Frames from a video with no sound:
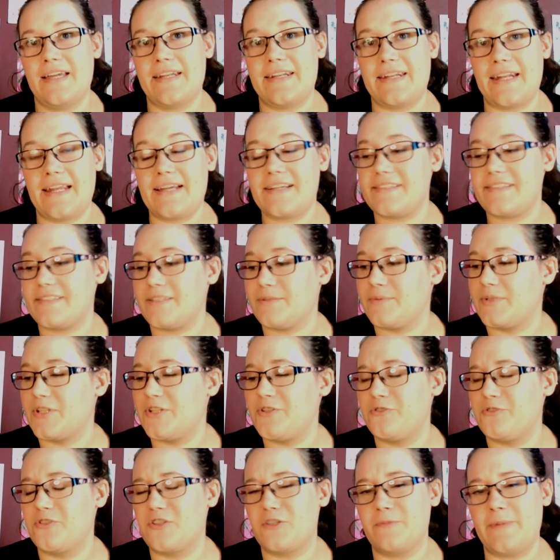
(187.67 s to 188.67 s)
Next I want
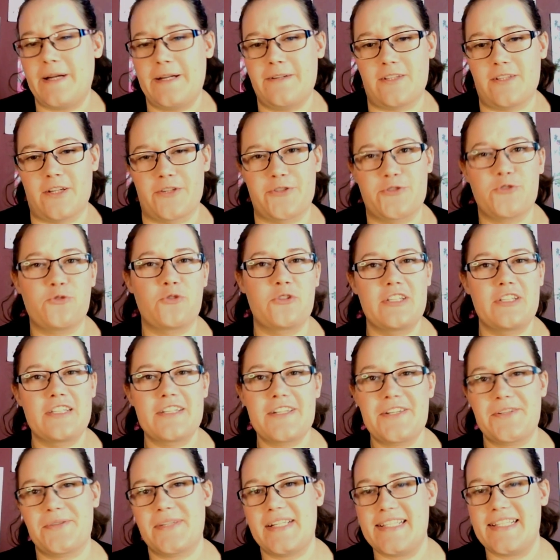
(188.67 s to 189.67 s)
to talk about like
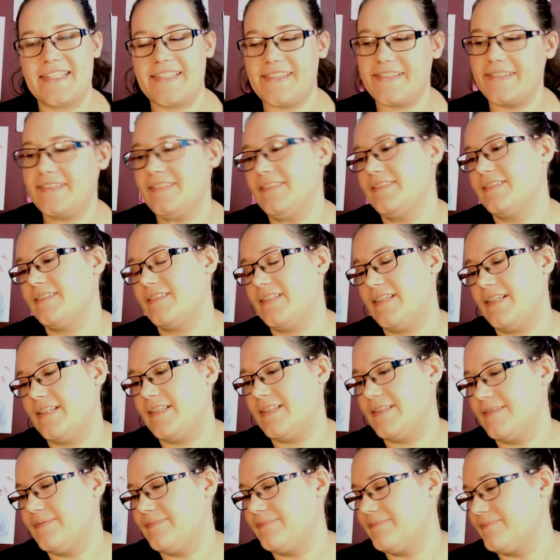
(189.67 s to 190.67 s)
toiletries,
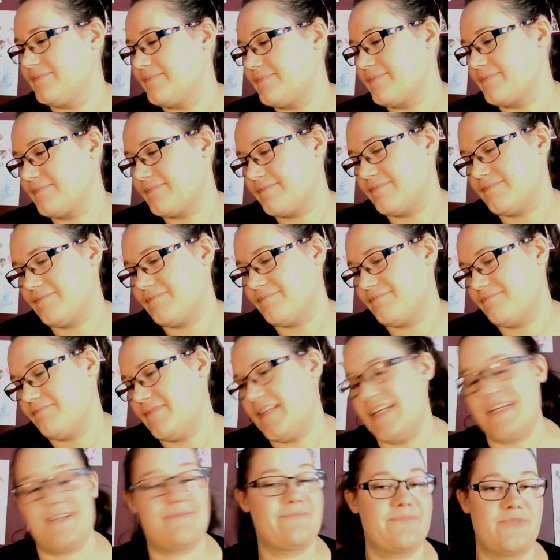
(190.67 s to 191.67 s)

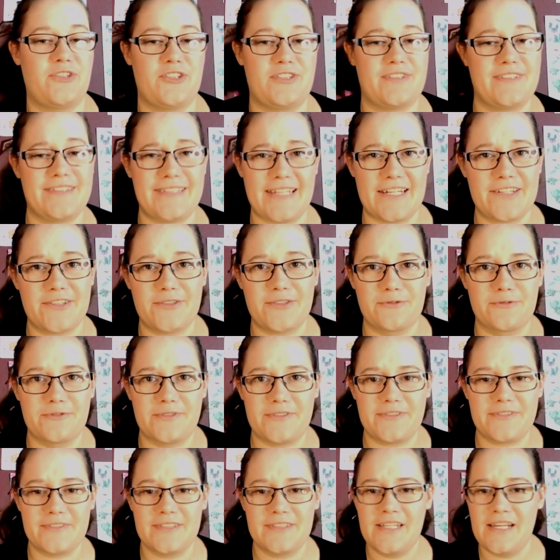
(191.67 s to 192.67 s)
yeah, just
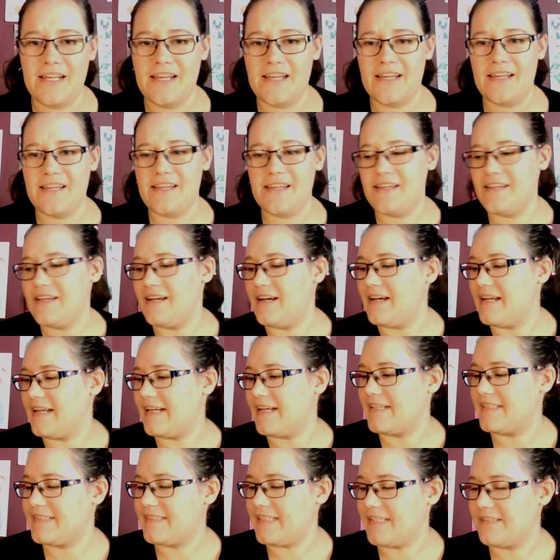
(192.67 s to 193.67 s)
essentials.
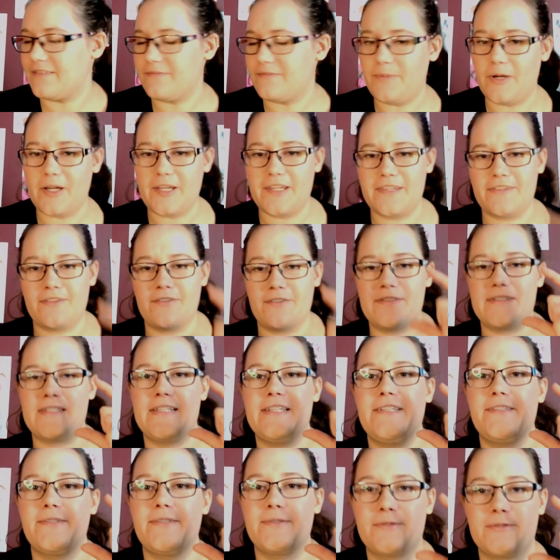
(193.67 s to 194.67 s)
Instead of buying those
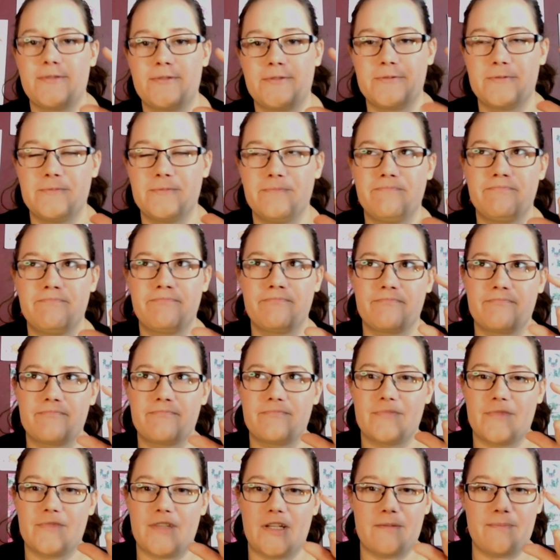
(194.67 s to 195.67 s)
little
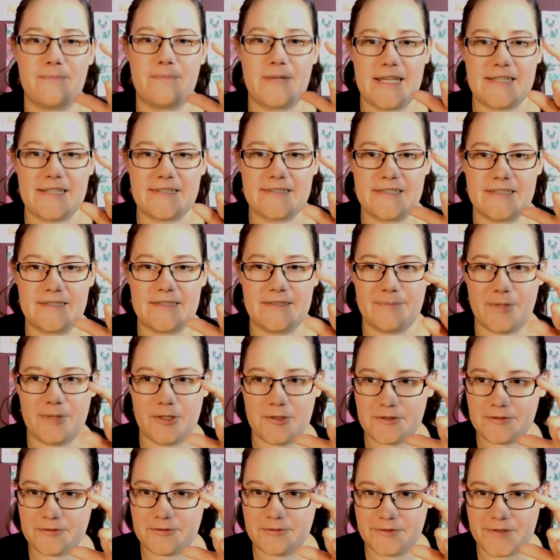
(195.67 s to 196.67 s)
like plastic
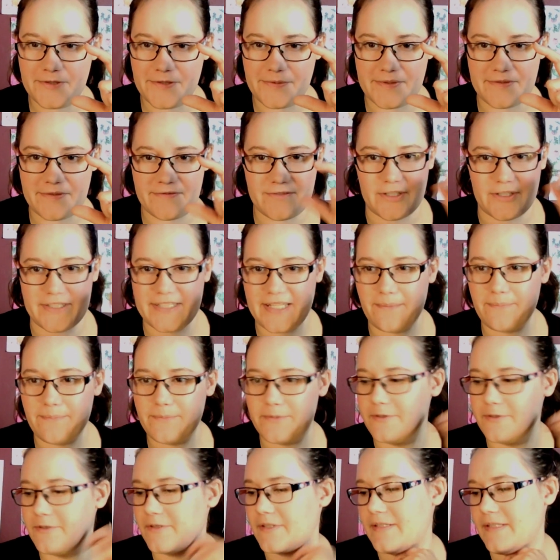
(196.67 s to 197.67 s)
bottles with like
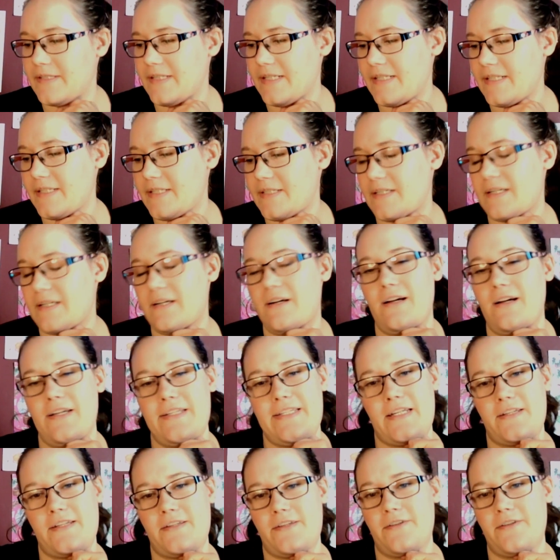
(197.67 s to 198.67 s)
shampoo, conditioner, I
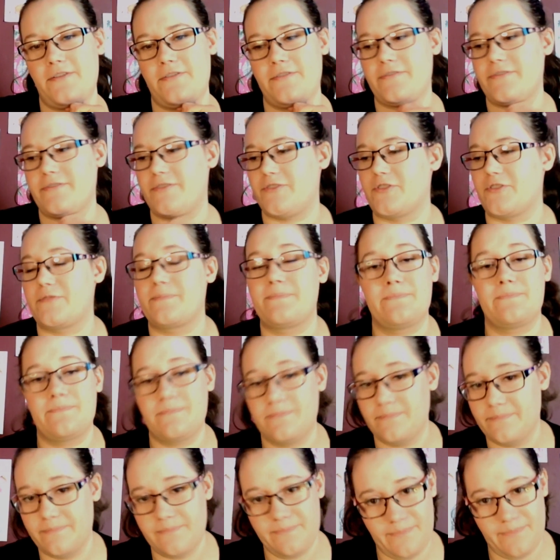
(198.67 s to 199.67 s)
tend to use just
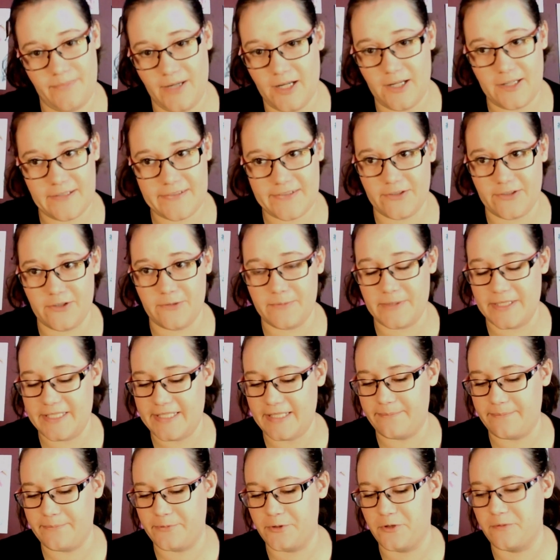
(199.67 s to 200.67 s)
bar soap and
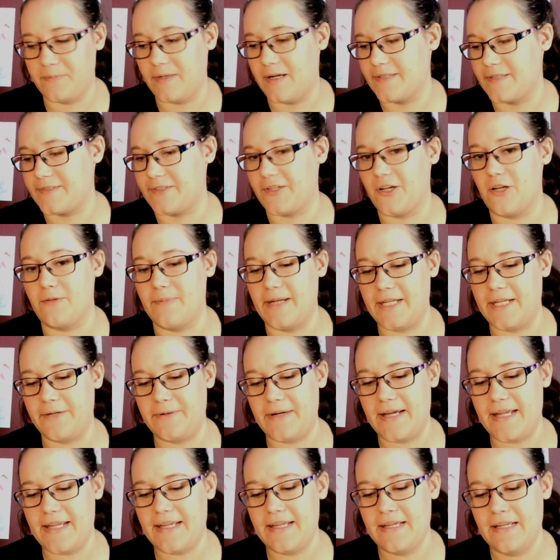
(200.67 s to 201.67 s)
shampoo bars at home
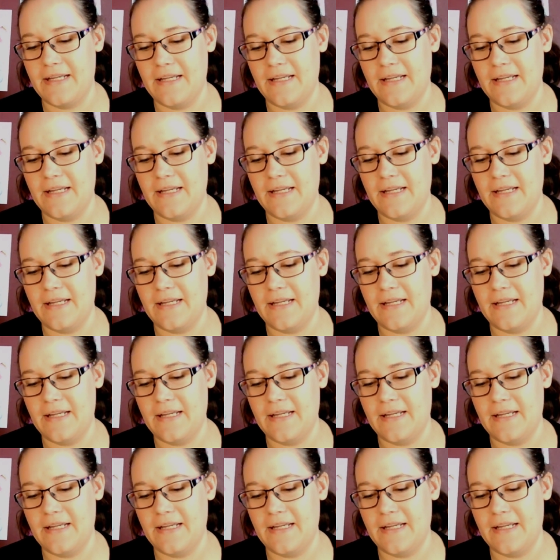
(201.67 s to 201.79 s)
anyway.